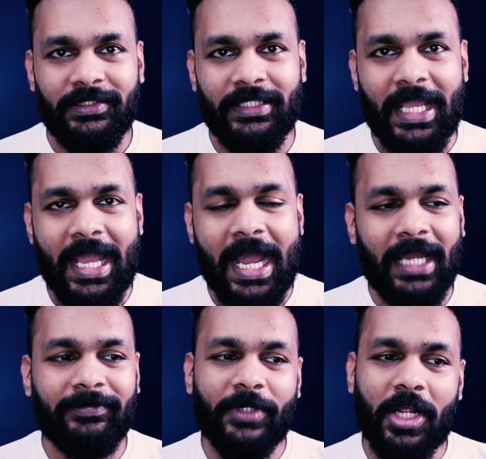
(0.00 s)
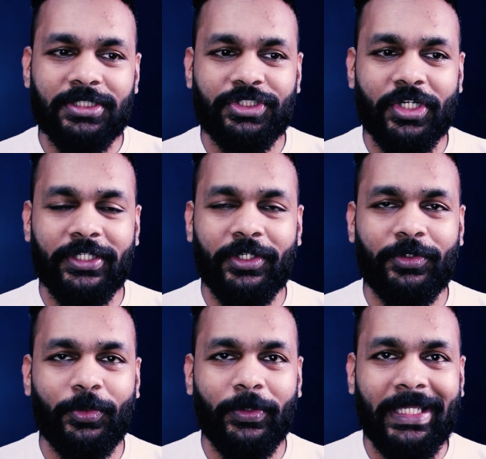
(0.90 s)
Yeah, I'm not sure
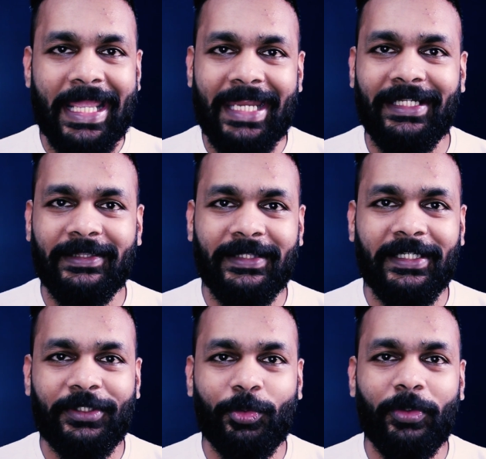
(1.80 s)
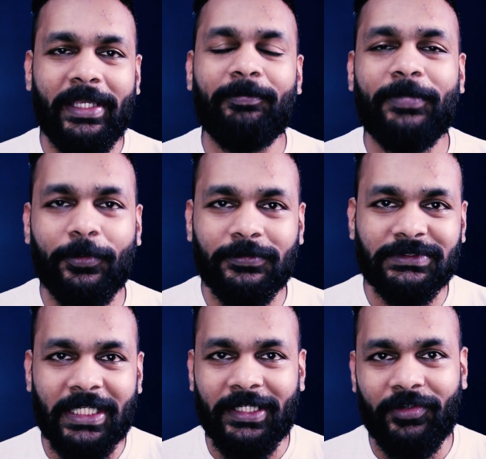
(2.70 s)
you're doing anything to improve
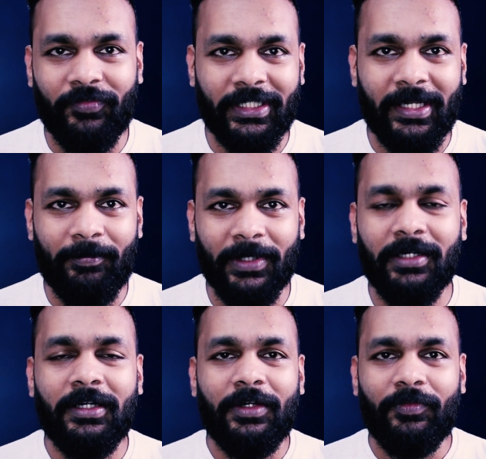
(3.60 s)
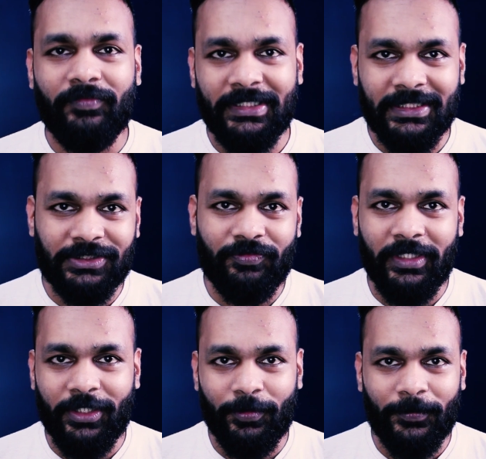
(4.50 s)
scientific temper with this
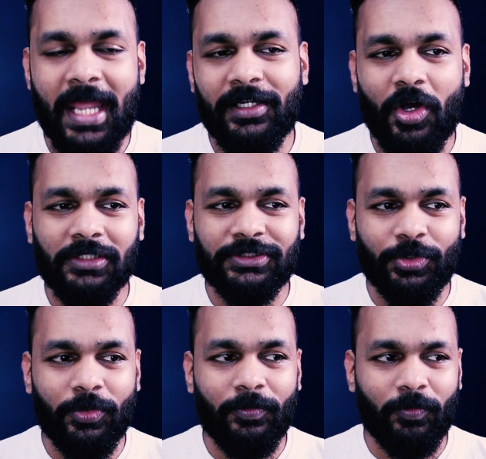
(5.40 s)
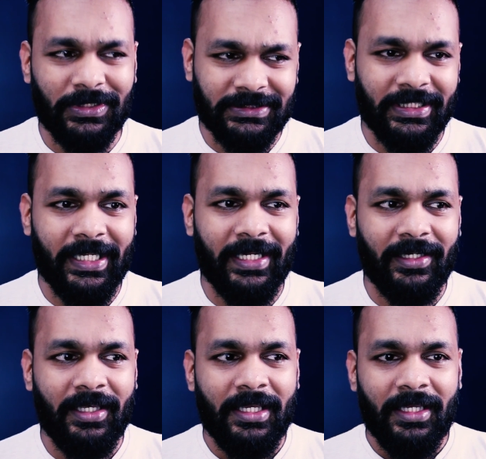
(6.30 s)
video. And also, once again,